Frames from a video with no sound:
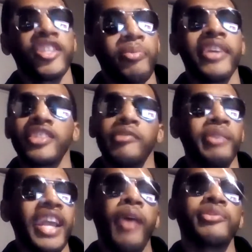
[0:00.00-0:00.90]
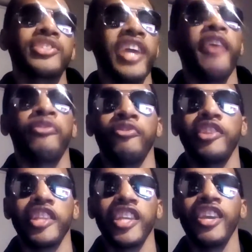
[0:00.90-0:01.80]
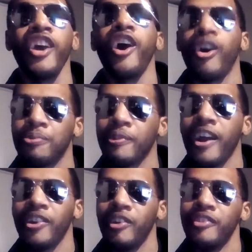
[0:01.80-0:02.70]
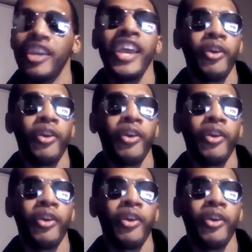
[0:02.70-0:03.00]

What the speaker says: Especially me. I was definitely proud of it.